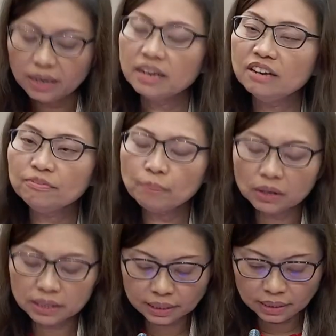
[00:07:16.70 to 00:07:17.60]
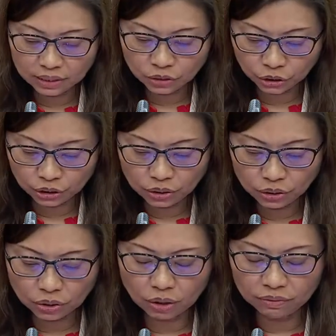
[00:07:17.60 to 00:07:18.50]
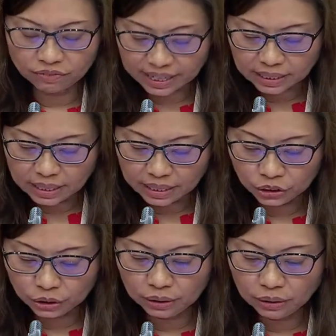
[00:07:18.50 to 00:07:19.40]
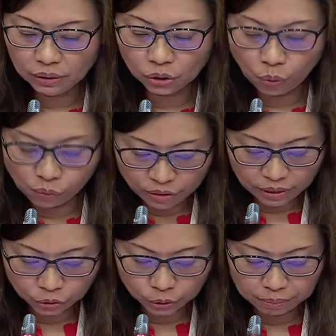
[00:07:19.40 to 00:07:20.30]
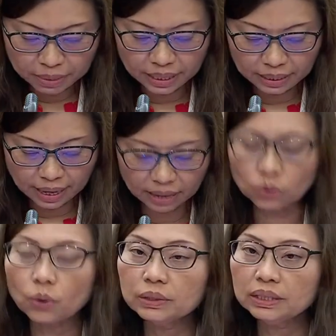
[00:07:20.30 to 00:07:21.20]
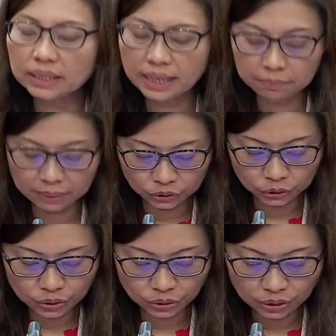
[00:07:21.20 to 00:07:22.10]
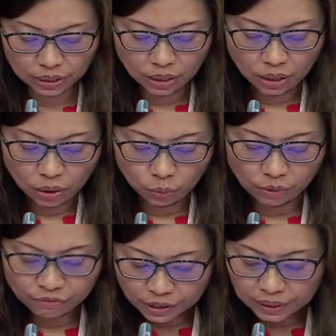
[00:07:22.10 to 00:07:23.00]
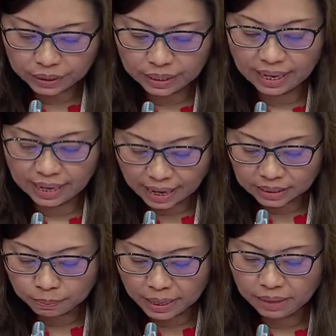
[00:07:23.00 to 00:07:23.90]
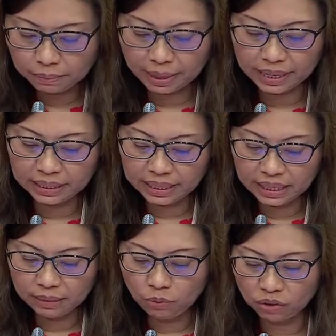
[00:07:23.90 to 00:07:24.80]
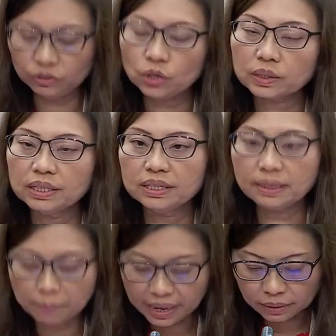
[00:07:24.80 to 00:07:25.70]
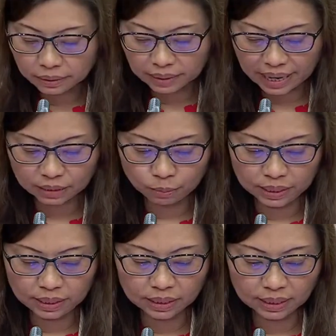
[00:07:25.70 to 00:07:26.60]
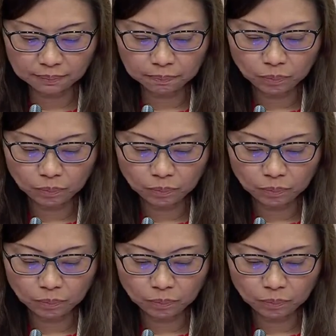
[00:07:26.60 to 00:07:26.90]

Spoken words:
If policy decisions on vaccination, COVID treatment, and quarantine measures were fronted and explained by a team of doctors and medical experts,